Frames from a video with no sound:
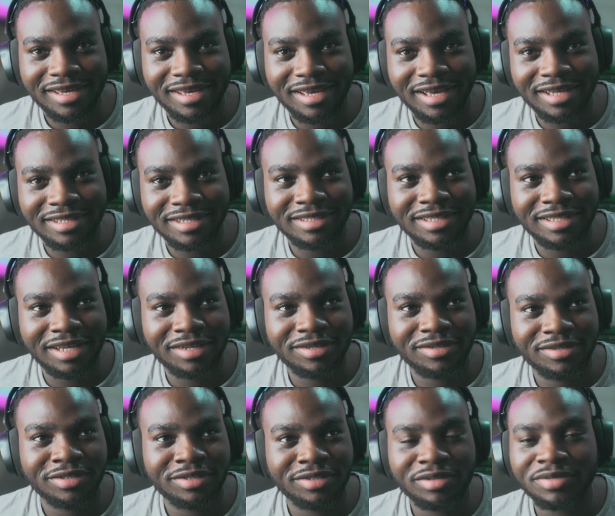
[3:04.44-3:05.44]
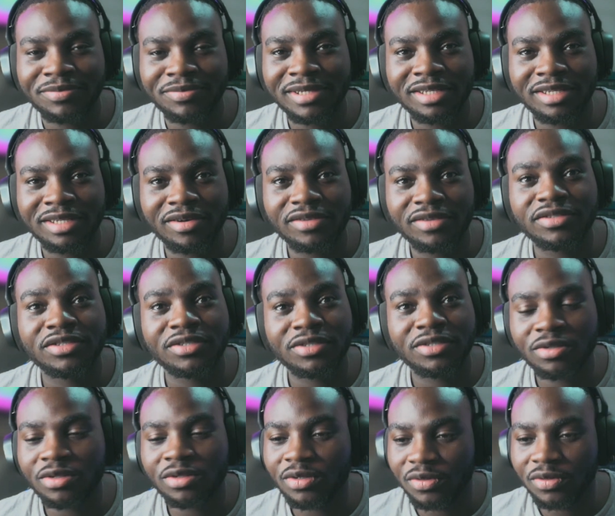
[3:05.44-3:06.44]
and that just ultimately causes you
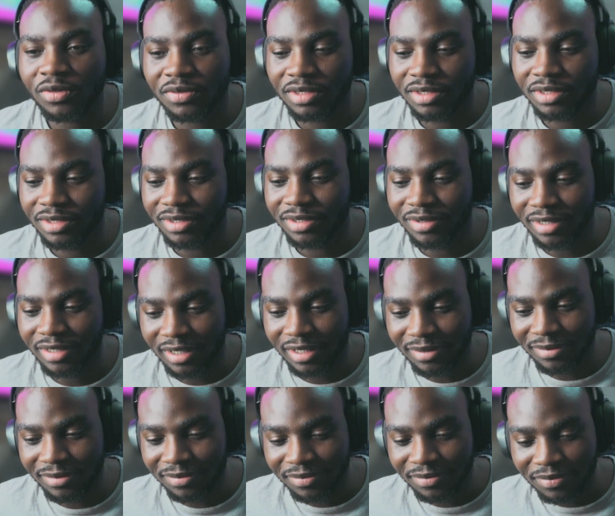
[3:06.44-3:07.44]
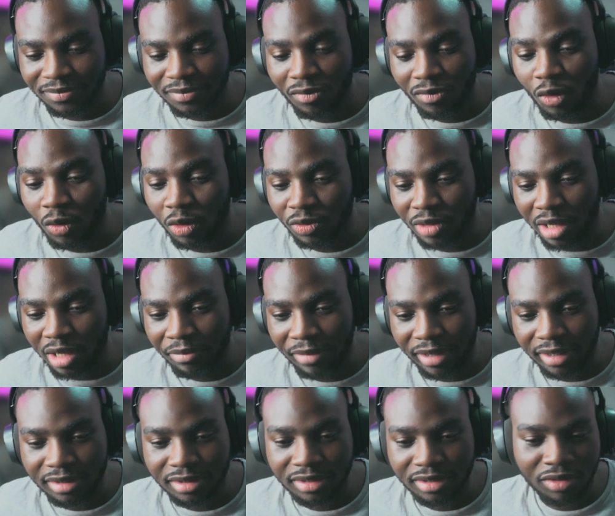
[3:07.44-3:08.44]
to lose. Okay, what do I
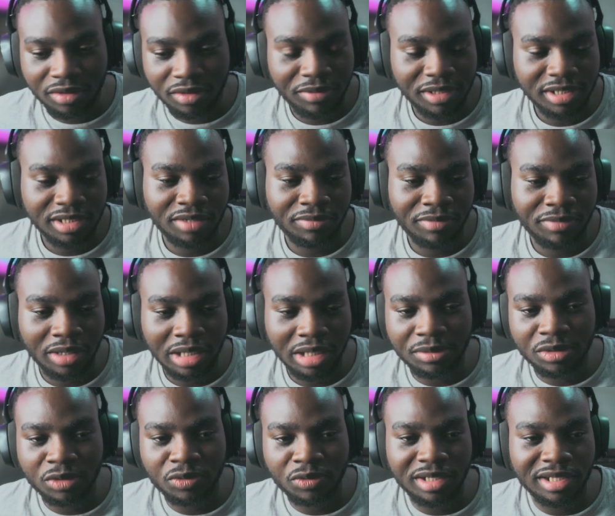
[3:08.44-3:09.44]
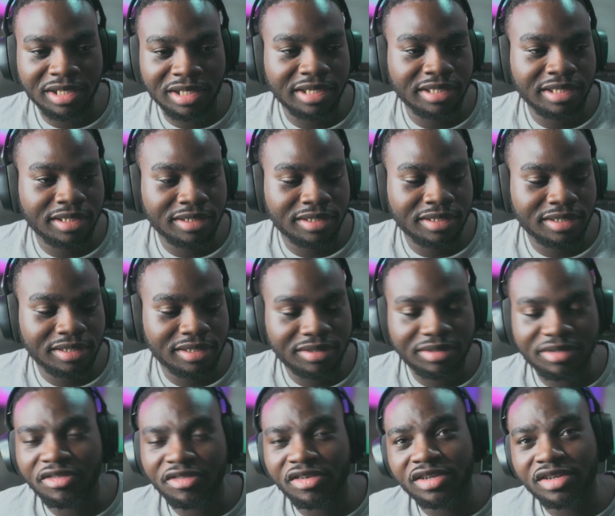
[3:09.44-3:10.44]
mean? So basically my games went like this.
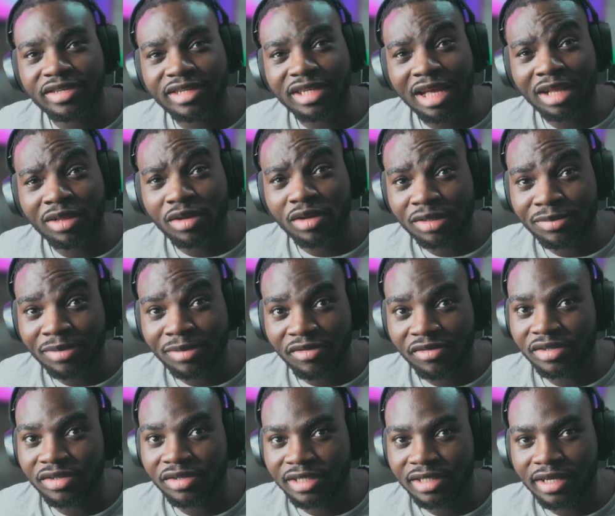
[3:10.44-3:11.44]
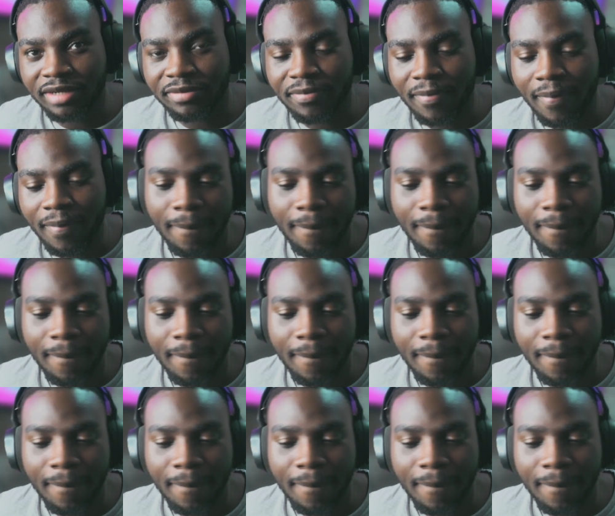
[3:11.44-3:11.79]
The first, I lost my first game